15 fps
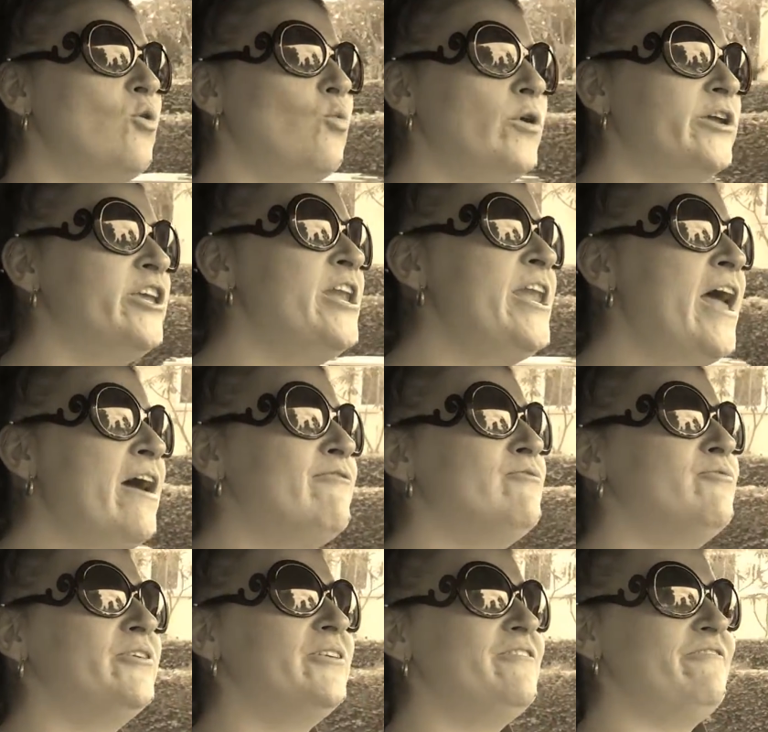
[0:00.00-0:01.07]
where you never
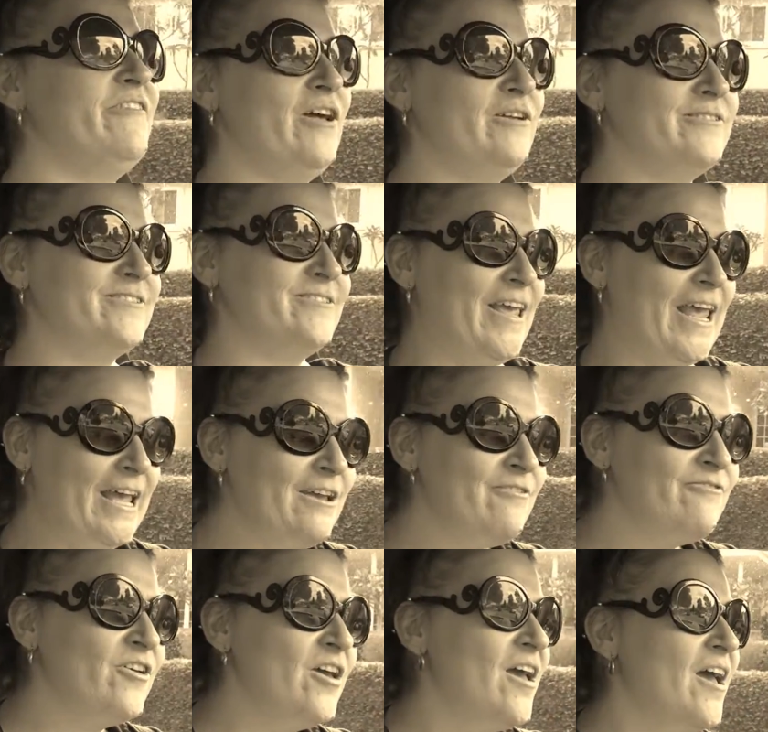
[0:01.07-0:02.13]
really felt
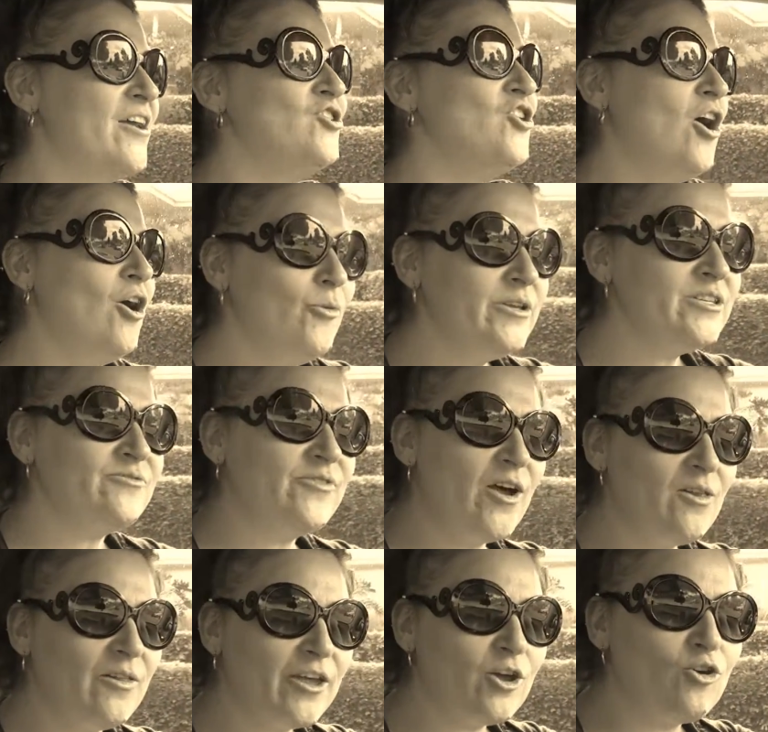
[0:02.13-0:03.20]
safe, and you always
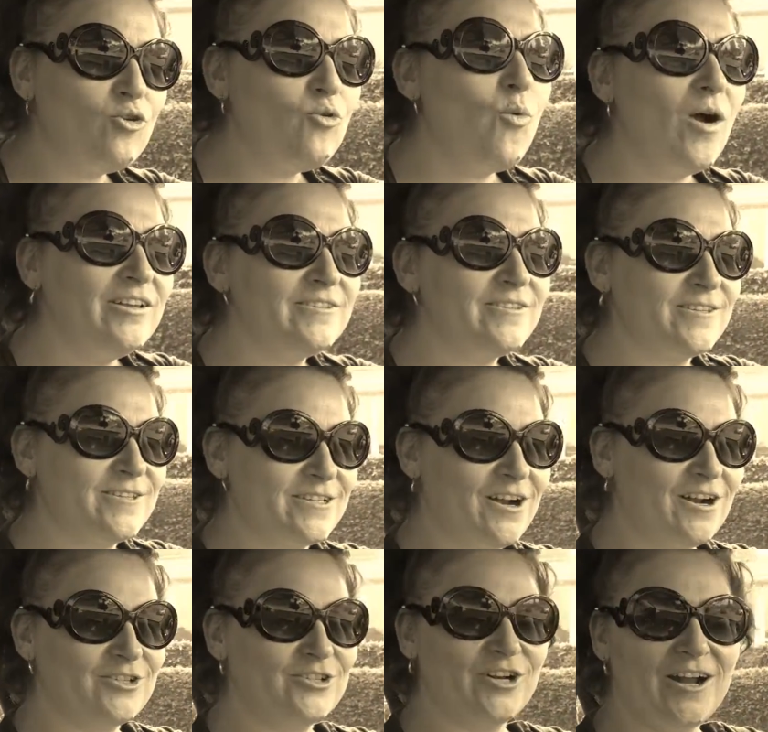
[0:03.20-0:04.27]
felt like, who was this
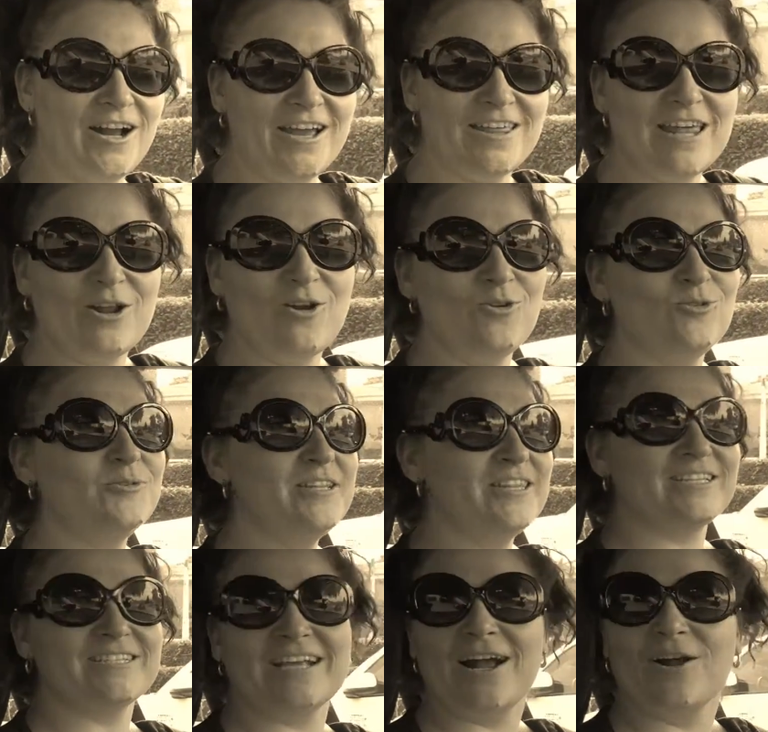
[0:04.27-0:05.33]
doctor guy that owned
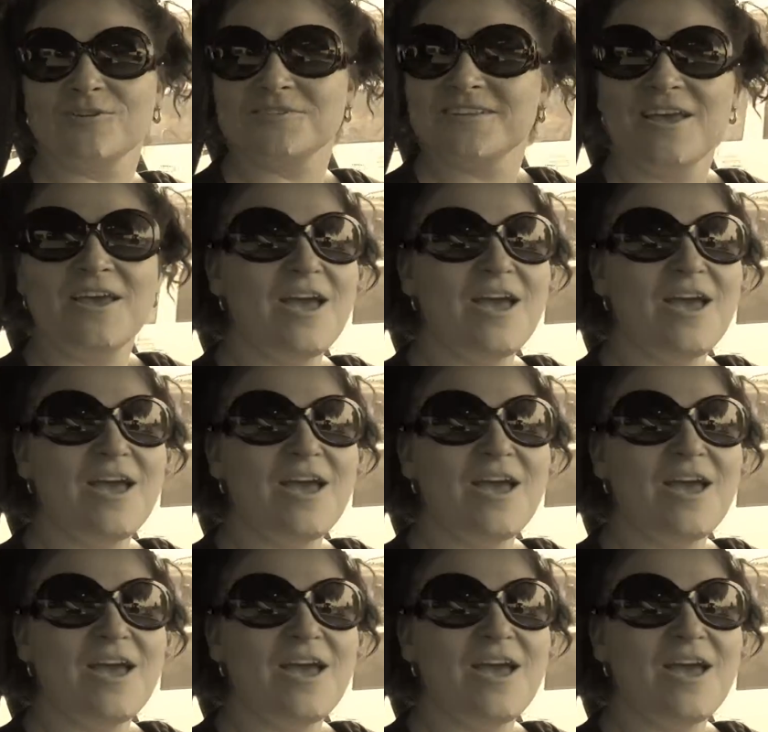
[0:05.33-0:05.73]
this house,